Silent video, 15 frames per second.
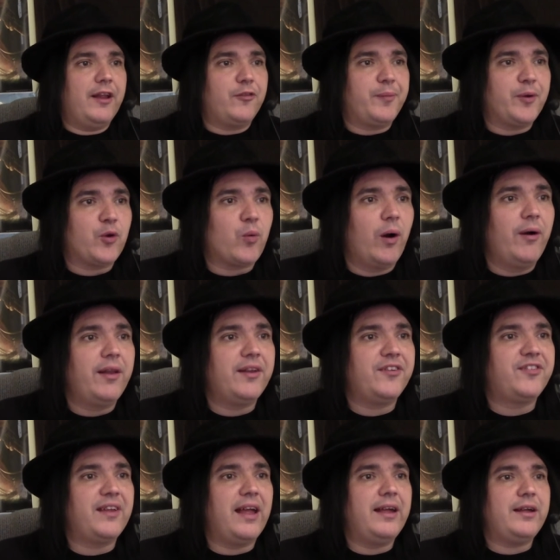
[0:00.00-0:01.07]
has been quoted as
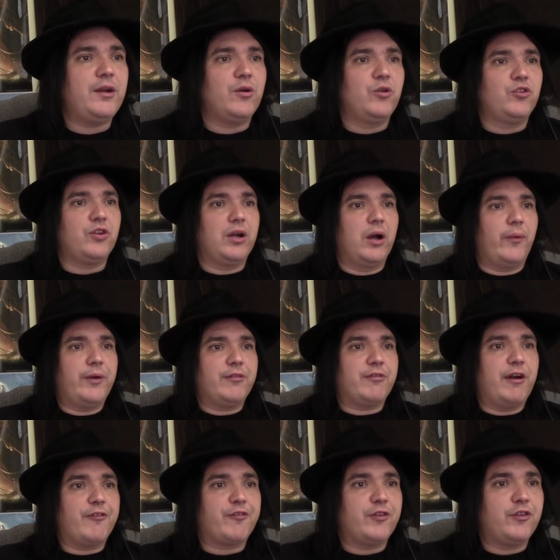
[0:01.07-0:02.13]
saying years ago in
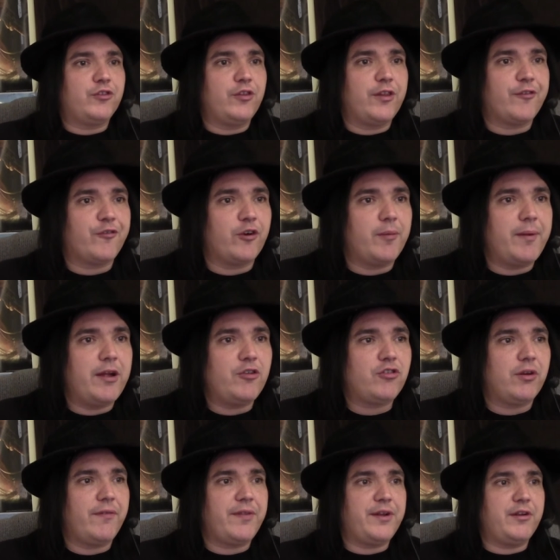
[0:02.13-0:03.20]
reference to the
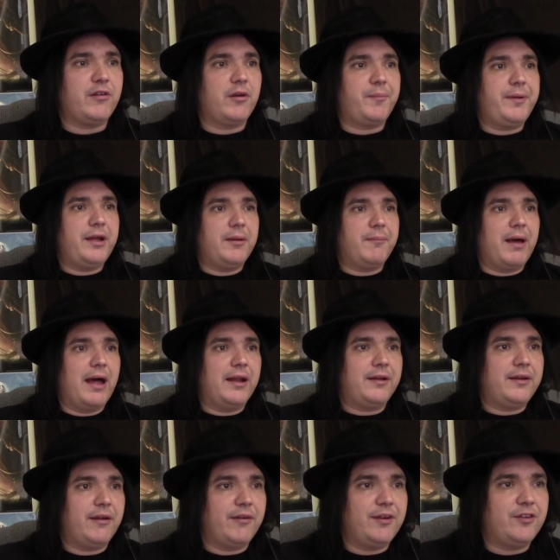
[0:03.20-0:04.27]
formation of the European
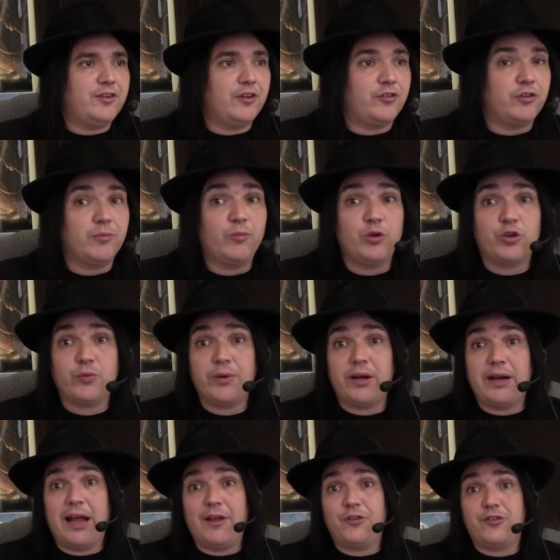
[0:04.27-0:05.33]
monetary system, which we are
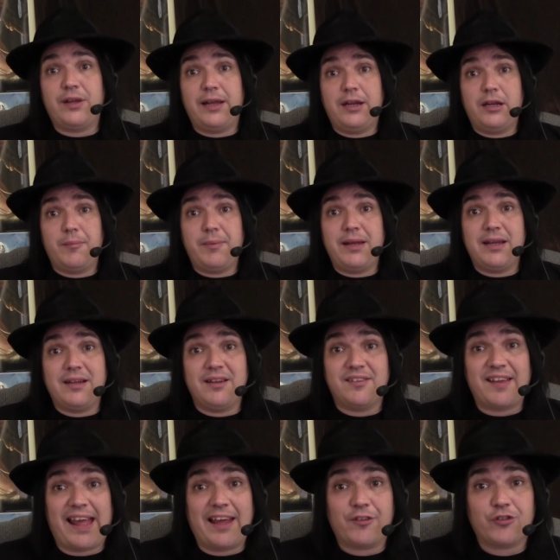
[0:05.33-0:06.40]
now seeing to be a
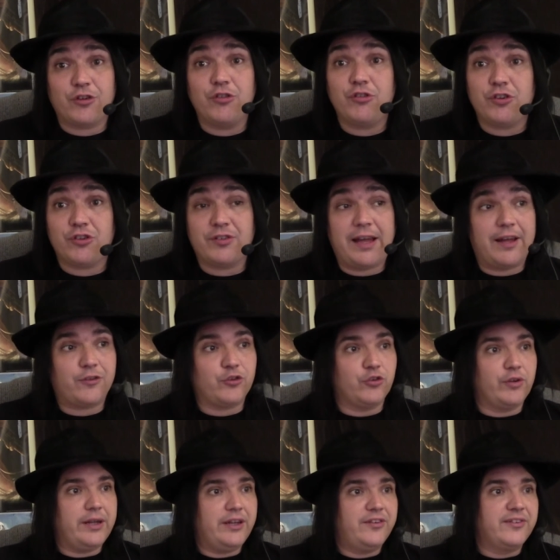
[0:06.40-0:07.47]
disaster, just ask
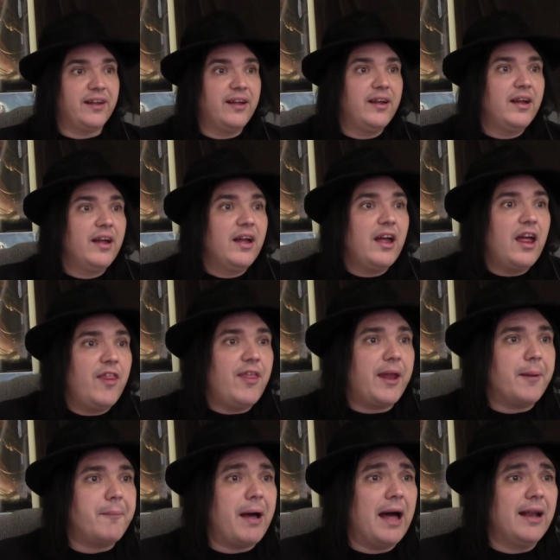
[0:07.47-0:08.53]
Greece, that
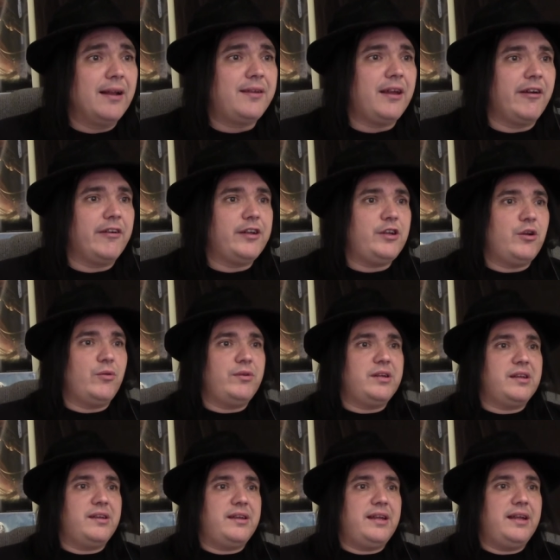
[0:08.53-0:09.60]
a monetary
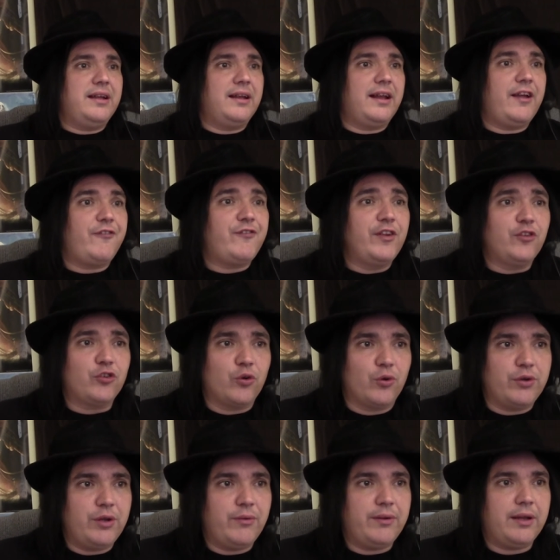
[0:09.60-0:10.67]
union needed a
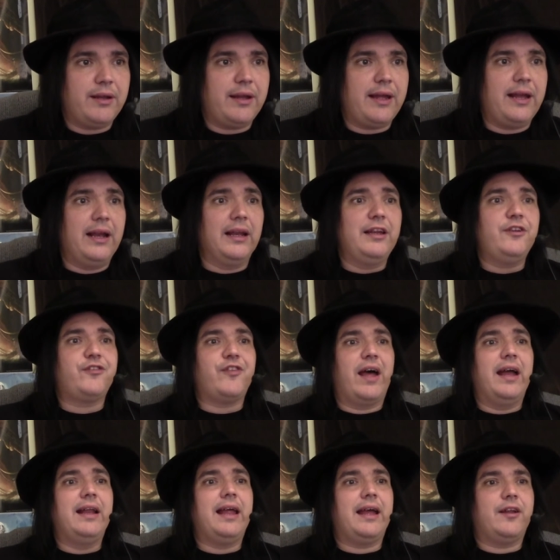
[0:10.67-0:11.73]
fiscal union. Italy's
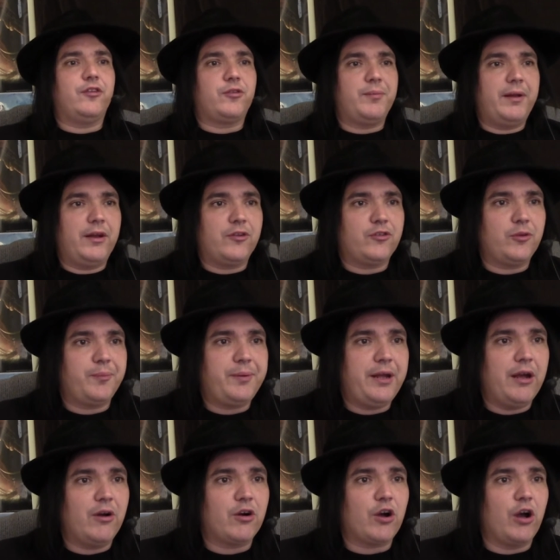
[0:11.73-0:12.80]
finance minister,
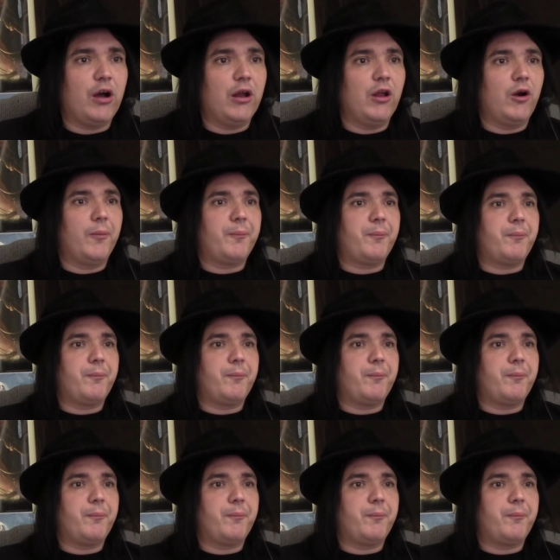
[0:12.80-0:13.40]
Piercarlo